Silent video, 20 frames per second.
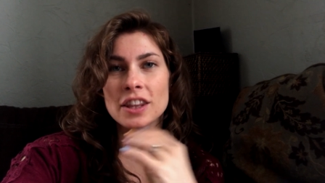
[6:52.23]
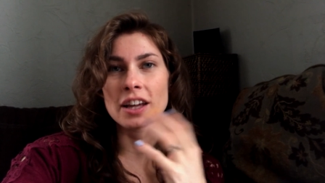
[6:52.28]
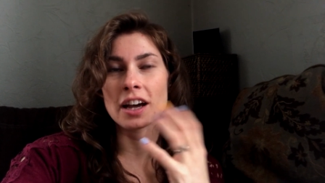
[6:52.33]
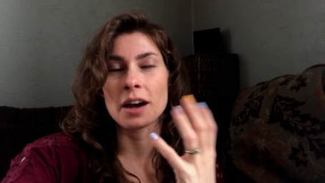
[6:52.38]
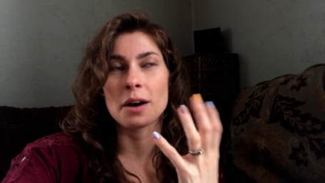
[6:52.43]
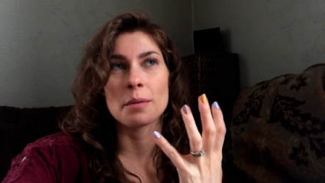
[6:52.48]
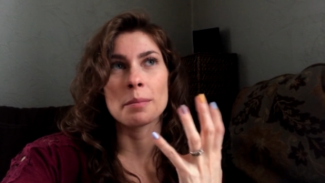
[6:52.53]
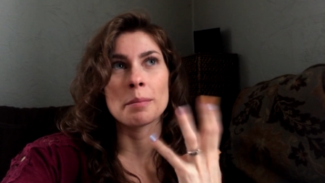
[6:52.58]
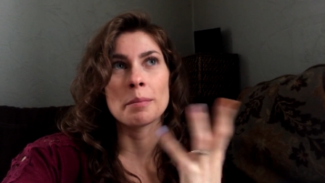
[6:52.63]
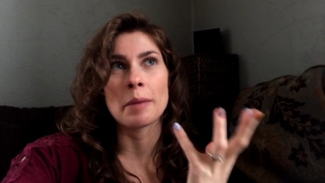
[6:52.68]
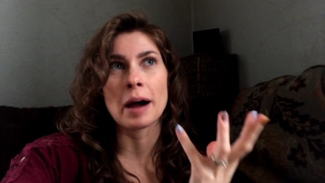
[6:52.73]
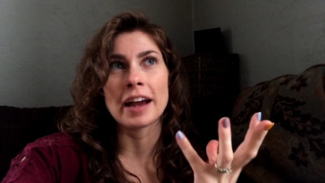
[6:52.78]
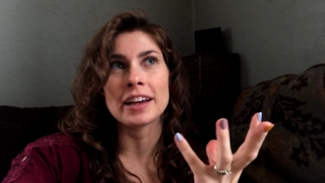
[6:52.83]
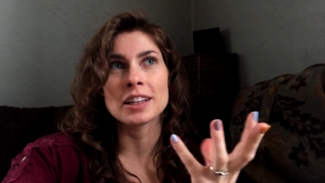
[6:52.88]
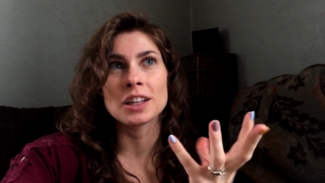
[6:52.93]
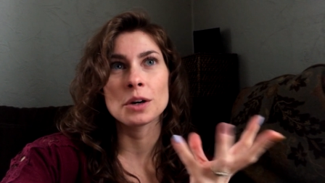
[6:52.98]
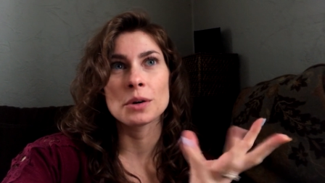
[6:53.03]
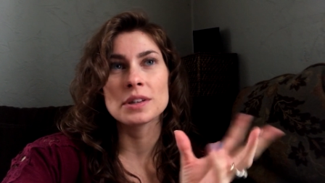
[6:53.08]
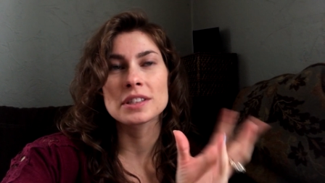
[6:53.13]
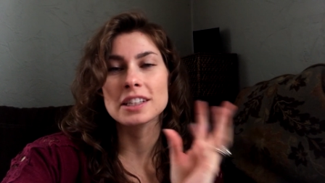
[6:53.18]
Um,
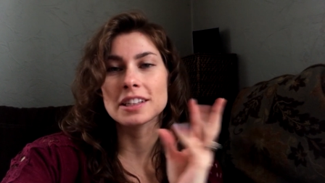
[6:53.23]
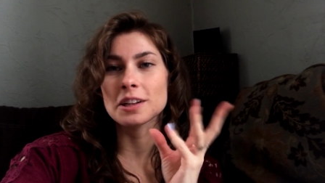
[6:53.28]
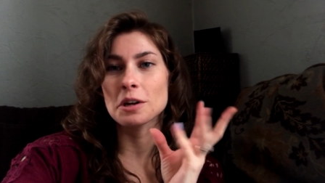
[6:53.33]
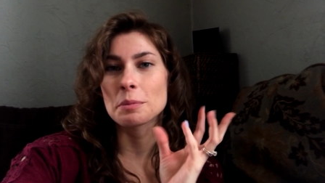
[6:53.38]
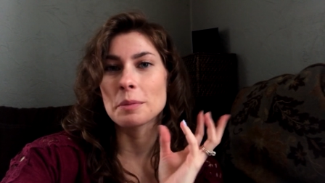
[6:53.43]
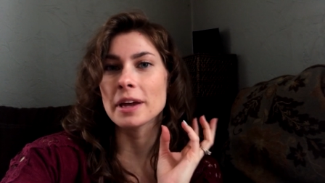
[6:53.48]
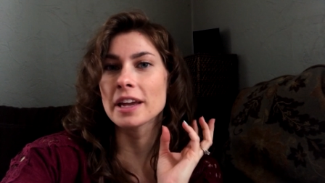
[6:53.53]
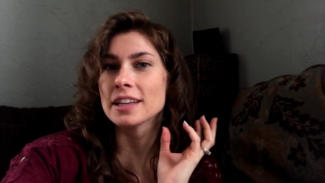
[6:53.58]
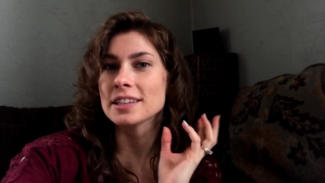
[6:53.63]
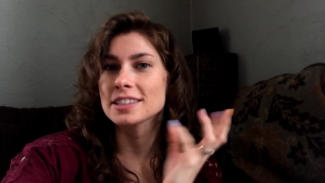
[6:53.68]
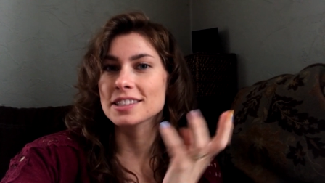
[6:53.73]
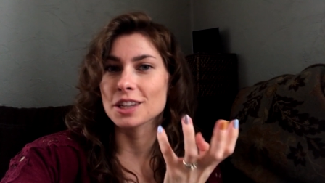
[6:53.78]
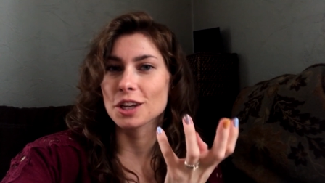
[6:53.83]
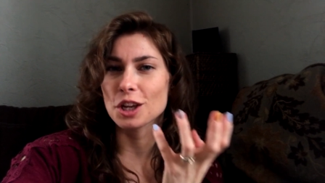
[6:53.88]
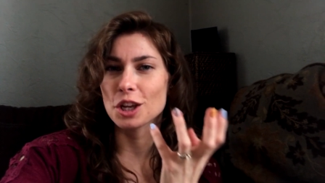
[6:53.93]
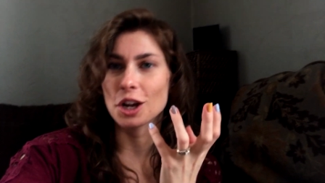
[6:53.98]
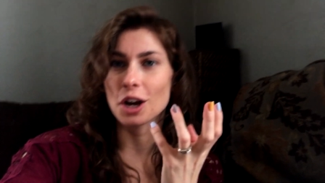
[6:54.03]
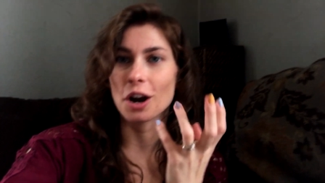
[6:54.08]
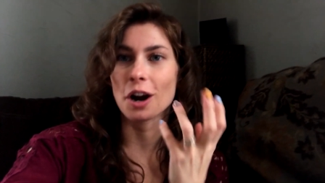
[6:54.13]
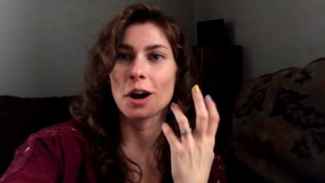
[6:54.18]
Milo is a little bit
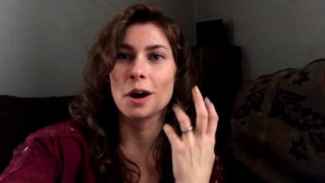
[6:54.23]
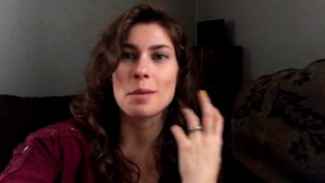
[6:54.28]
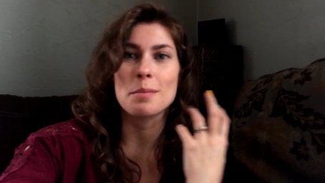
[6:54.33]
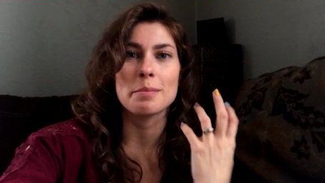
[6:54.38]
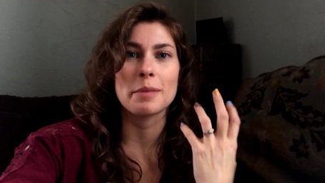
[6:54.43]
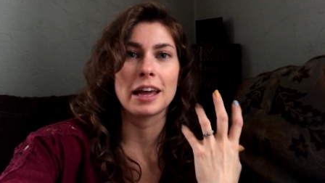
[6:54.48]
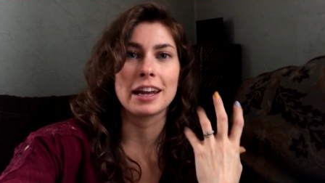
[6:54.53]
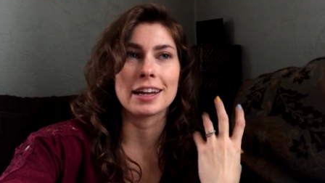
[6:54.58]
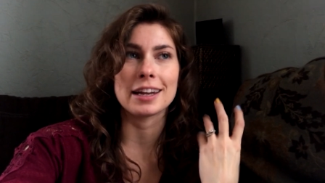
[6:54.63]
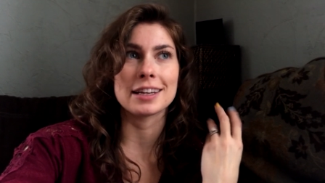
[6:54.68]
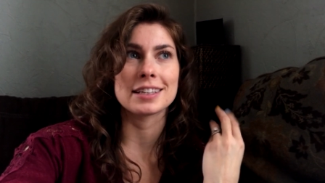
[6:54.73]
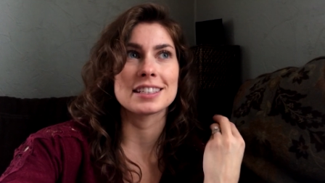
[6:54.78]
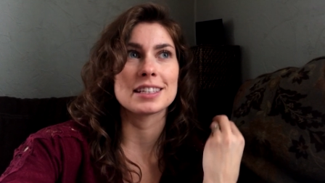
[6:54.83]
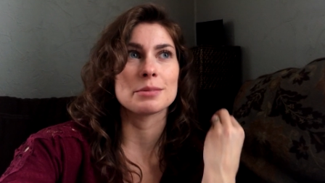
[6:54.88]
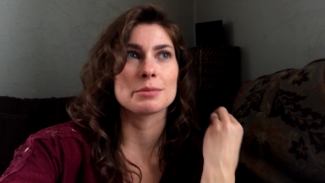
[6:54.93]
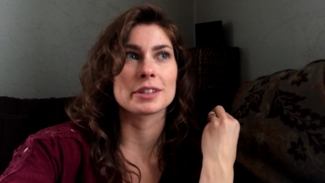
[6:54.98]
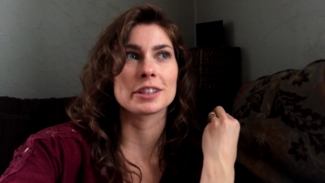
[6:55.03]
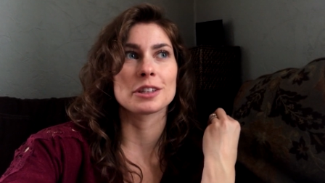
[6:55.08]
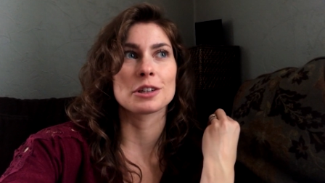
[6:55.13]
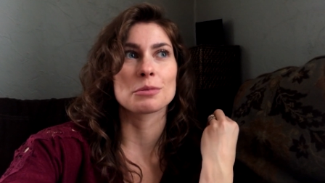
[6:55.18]
insecure. Meddy
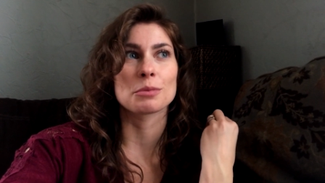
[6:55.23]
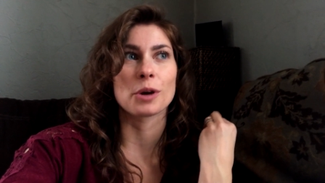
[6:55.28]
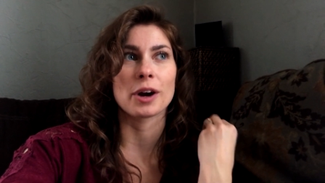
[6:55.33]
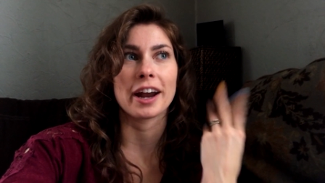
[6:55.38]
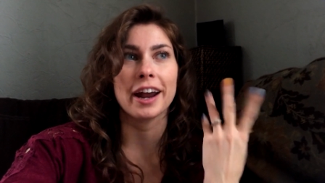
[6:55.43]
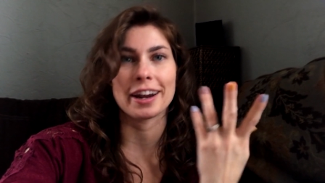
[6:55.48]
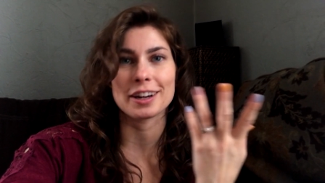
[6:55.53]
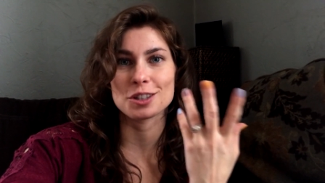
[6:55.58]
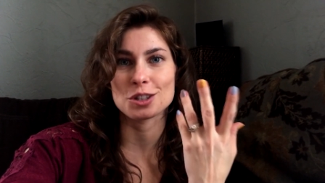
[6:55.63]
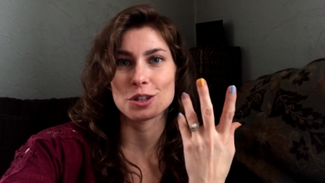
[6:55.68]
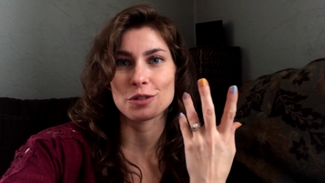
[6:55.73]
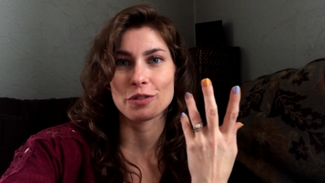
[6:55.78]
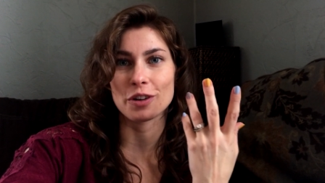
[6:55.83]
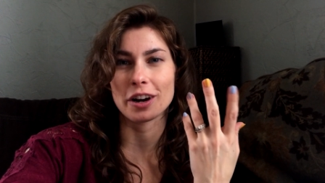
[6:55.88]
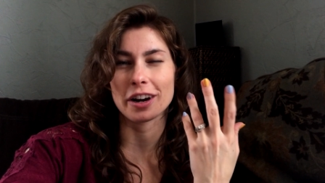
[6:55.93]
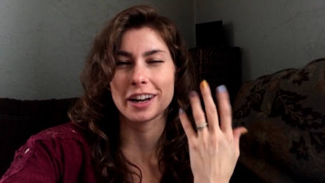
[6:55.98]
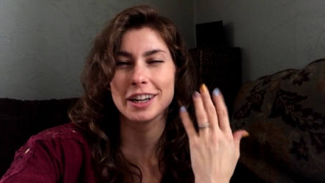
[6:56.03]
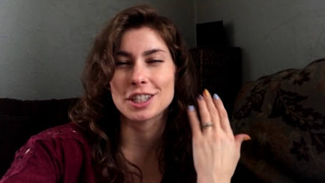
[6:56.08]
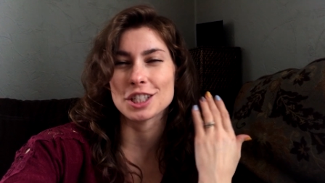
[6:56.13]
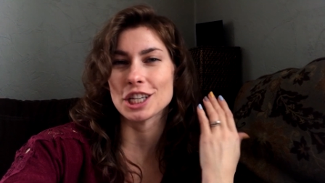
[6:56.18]
seems a little more extroverted.